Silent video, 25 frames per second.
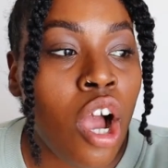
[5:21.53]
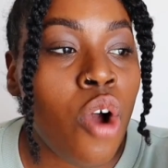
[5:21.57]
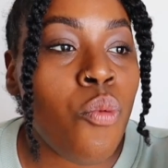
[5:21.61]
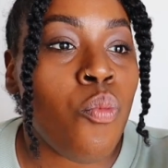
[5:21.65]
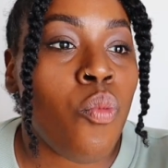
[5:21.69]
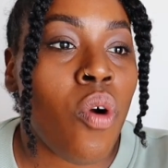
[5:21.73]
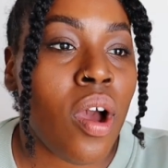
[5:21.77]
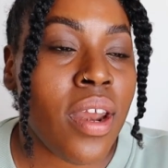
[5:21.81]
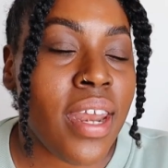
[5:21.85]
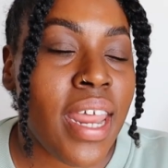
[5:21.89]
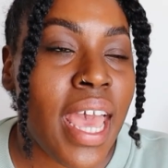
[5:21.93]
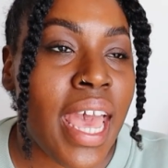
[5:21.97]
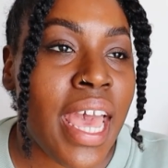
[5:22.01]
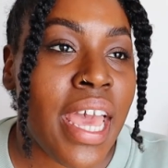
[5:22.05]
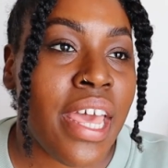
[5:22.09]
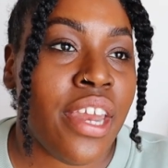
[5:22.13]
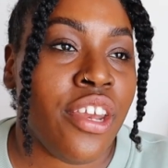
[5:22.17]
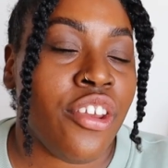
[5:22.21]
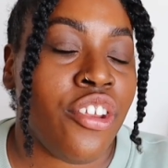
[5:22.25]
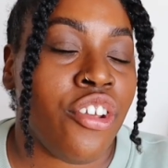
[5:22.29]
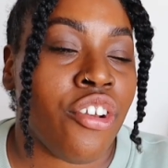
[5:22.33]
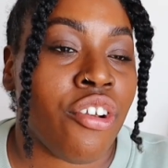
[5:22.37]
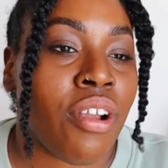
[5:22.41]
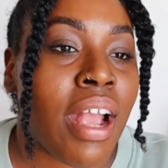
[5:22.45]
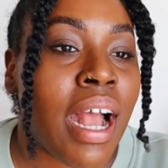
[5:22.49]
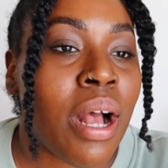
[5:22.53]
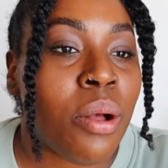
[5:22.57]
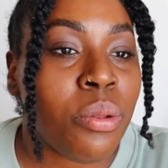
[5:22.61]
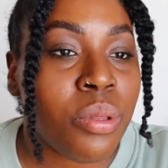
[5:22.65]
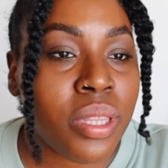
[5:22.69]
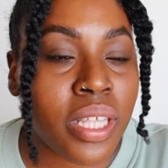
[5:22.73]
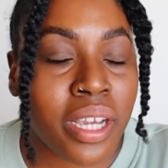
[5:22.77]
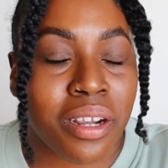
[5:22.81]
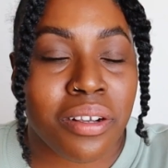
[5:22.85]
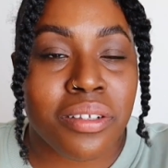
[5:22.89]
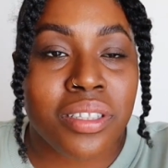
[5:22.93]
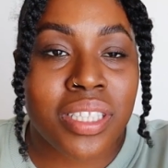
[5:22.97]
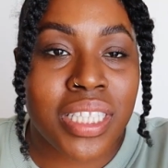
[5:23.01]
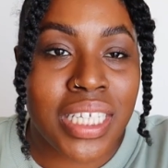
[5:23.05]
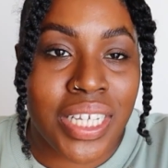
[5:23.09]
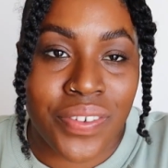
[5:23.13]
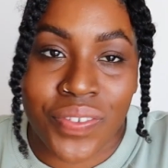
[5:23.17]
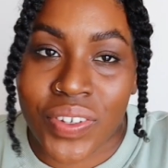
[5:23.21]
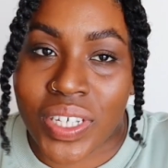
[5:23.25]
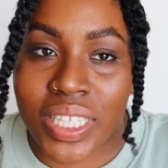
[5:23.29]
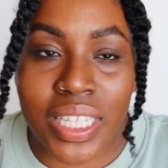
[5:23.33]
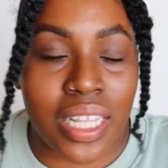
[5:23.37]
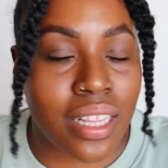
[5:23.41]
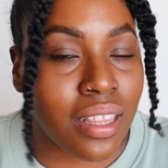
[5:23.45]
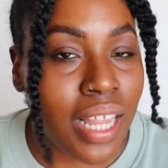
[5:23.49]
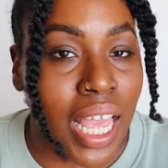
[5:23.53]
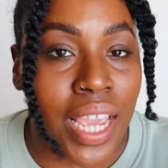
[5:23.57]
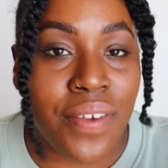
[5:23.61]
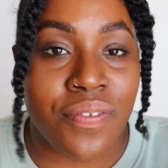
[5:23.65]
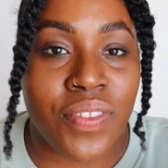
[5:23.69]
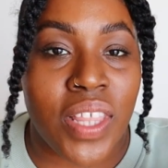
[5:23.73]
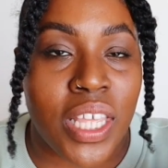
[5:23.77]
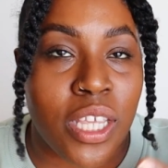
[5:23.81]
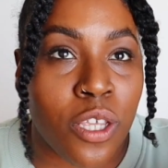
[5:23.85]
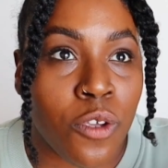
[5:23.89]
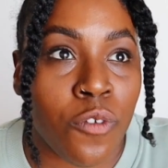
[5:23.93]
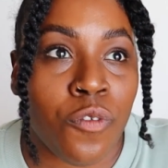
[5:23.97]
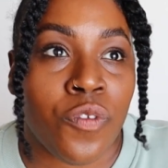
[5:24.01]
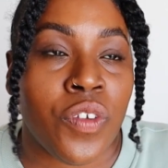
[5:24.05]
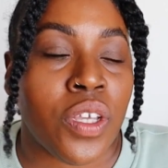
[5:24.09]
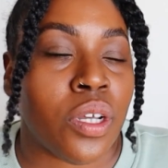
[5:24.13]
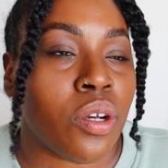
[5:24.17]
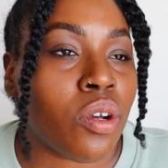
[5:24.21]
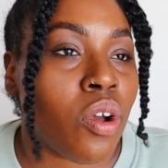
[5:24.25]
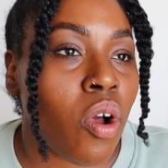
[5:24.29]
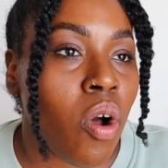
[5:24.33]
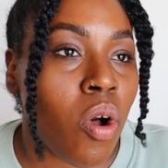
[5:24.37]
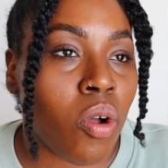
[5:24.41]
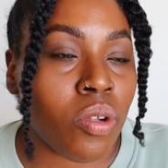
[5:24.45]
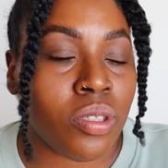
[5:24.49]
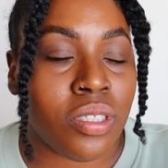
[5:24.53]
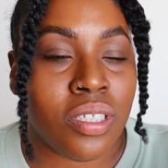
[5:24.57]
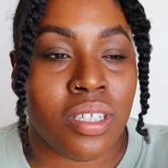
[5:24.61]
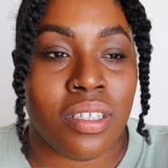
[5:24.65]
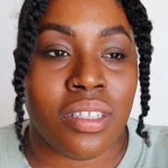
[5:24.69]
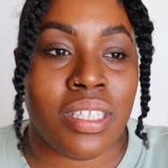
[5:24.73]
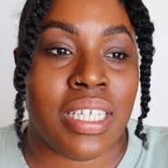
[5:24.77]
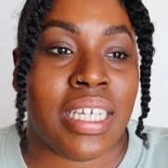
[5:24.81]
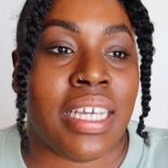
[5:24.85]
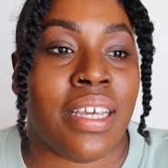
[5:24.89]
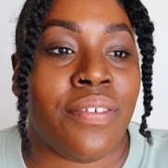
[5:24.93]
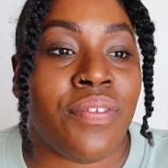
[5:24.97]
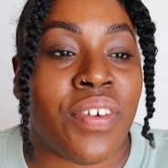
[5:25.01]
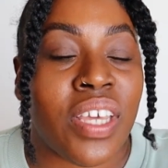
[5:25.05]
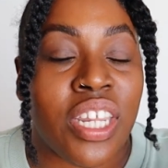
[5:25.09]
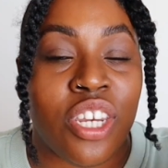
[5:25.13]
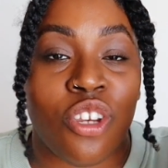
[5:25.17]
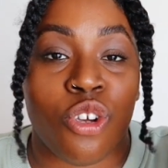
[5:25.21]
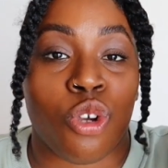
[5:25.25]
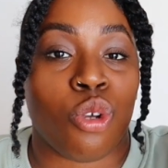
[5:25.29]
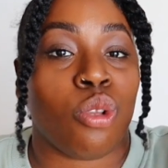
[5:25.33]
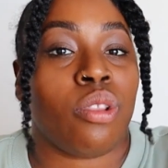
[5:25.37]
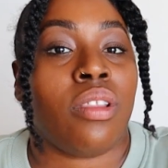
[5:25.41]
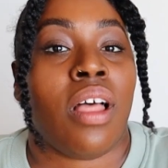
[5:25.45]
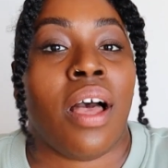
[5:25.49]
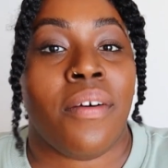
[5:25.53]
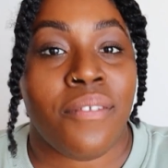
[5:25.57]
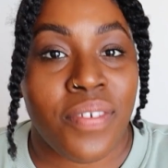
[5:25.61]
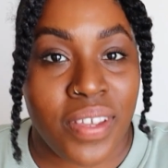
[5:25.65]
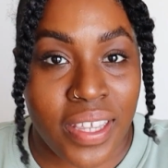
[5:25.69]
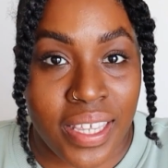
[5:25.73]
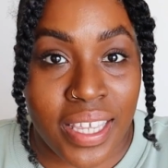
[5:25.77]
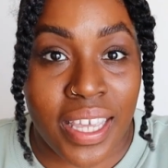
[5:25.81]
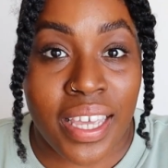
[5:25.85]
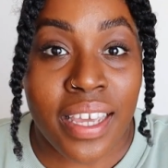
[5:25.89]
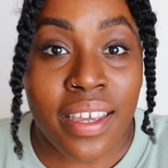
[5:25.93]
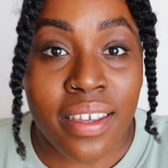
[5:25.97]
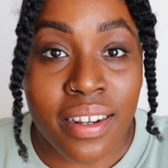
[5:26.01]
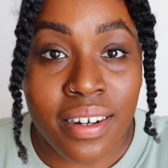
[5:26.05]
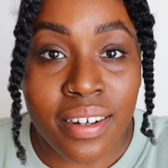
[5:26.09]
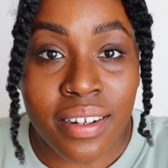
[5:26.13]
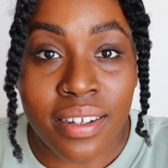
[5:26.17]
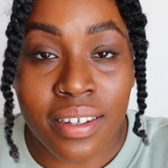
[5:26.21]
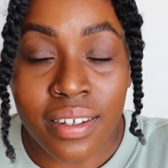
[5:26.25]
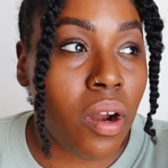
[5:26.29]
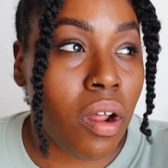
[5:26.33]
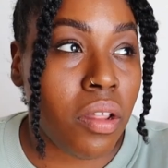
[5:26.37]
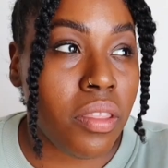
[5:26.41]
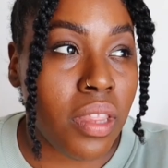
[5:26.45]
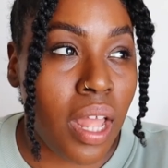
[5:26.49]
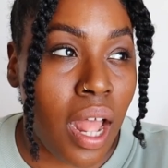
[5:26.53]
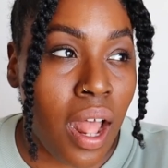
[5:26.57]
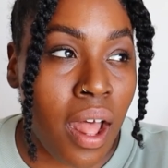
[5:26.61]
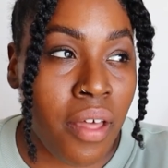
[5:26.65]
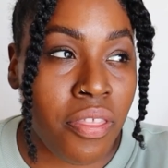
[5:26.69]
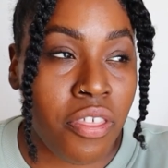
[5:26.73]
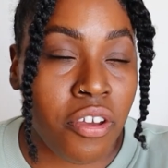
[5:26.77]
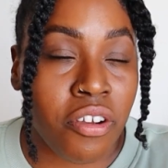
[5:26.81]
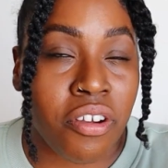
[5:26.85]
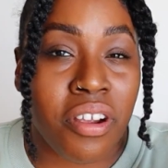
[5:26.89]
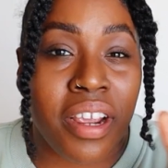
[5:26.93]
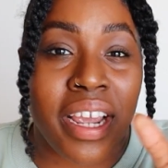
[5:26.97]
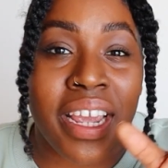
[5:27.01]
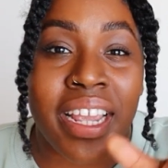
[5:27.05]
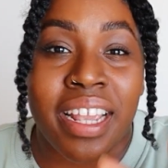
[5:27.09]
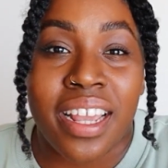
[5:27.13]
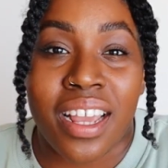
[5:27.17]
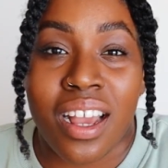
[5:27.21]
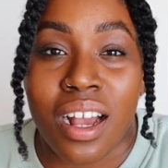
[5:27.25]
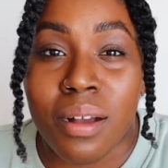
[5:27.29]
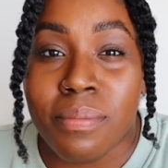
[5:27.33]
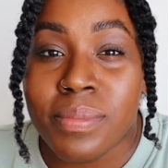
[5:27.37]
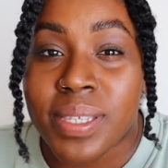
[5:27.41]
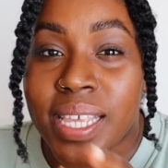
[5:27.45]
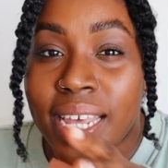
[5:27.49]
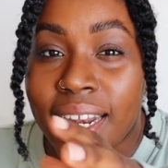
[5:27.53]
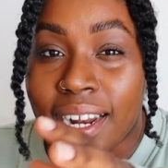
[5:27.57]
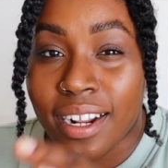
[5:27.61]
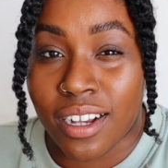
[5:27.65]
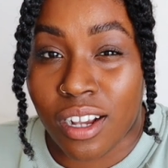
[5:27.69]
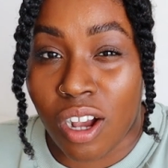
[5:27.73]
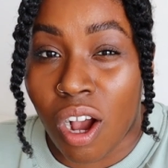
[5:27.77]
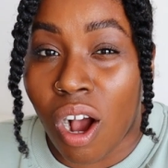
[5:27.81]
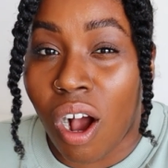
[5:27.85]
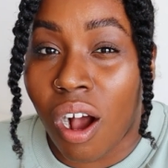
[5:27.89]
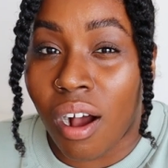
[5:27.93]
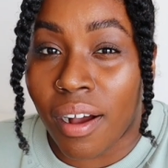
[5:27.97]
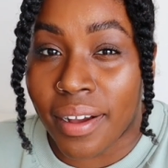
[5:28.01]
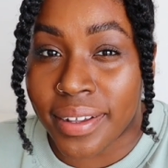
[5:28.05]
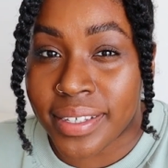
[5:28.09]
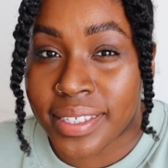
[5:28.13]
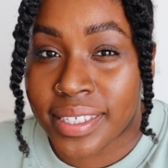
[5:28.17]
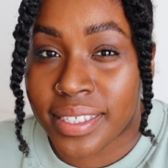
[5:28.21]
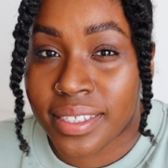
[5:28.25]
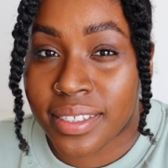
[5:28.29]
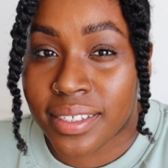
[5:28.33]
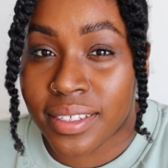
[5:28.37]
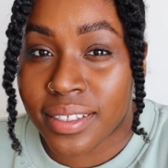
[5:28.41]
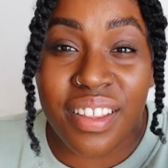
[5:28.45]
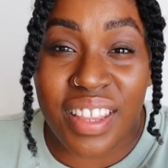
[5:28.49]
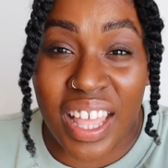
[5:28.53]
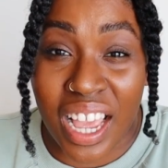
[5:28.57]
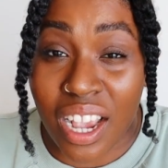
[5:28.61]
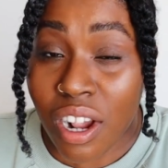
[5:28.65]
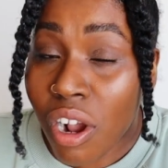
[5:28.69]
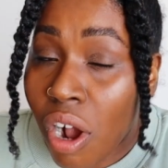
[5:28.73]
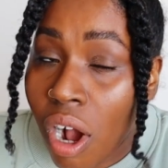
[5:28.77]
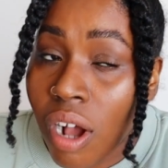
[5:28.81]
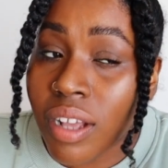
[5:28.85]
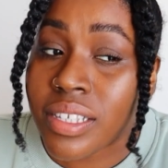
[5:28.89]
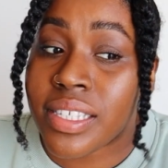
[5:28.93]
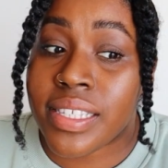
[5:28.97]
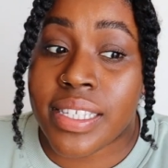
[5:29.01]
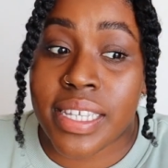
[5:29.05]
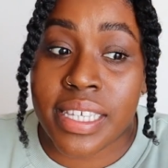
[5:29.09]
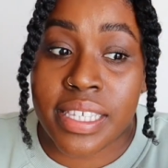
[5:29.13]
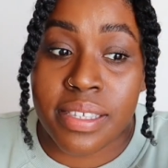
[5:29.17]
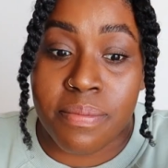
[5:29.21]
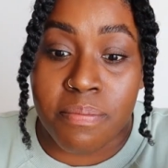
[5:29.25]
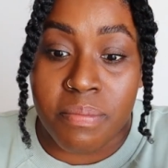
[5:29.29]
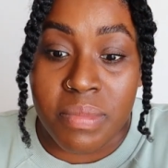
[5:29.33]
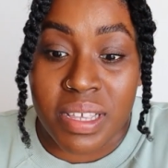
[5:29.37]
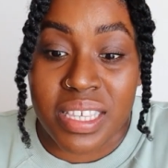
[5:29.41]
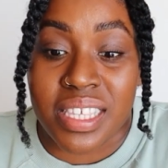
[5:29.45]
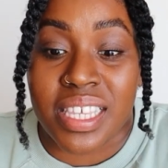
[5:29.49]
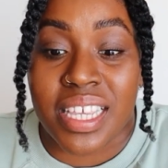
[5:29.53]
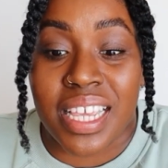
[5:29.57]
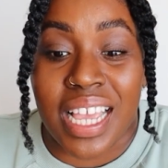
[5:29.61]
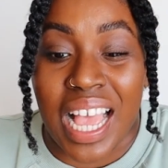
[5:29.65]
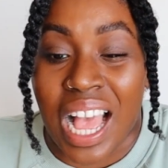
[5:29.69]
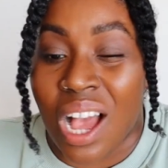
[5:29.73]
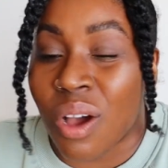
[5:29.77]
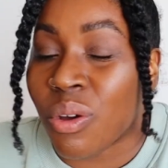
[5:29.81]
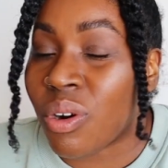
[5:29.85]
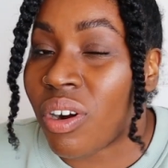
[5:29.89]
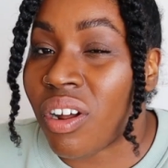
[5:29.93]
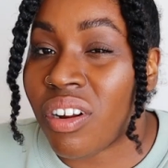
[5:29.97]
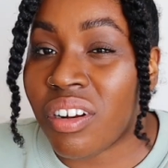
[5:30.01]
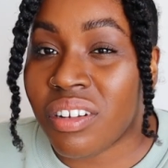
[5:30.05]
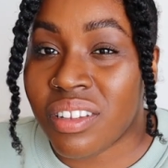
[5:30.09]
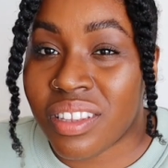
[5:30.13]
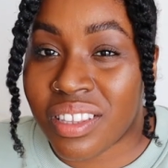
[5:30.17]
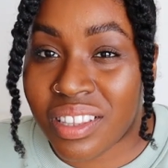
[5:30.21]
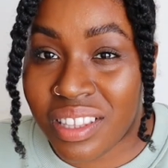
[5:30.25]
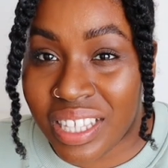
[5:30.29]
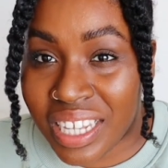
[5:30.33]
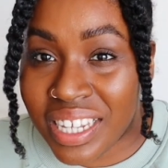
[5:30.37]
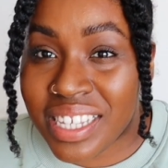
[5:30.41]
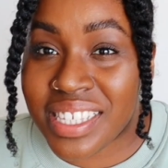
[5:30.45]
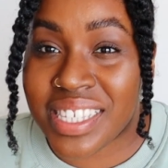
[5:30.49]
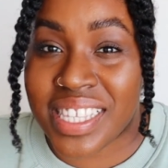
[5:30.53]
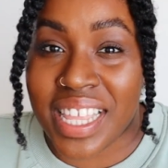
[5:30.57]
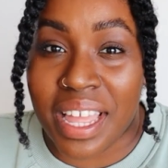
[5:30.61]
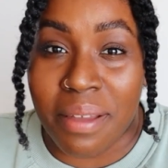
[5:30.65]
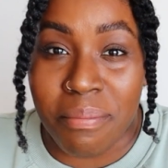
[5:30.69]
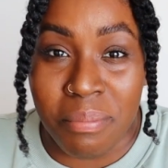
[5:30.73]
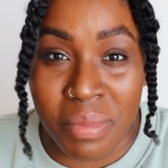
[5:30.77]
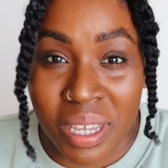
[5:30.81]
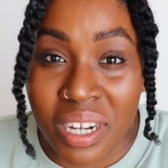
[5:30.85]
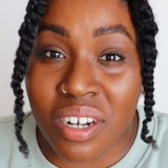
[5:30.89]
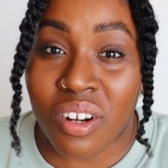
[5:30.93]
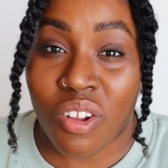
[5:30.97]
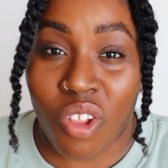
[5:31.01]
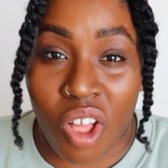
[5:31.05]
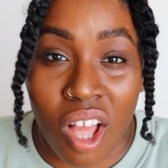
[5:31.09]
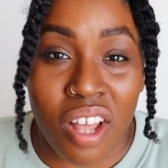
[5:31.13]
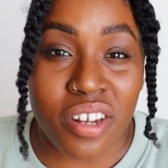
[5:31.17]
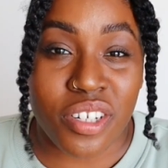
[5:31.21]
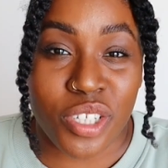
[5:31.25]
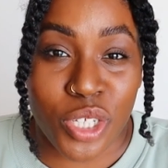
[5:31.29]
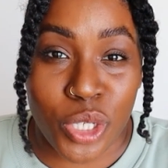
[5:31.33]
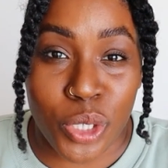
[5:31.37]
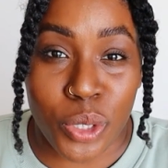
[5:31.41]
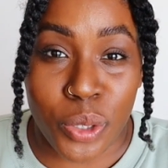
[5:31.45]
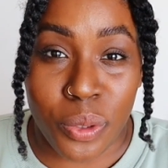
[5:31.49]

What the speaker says: On one end, you're out there living the life that you feel called to live and you're loving it, but on the other, it comes at a cost, and that cost is missing out on things that mean a lot to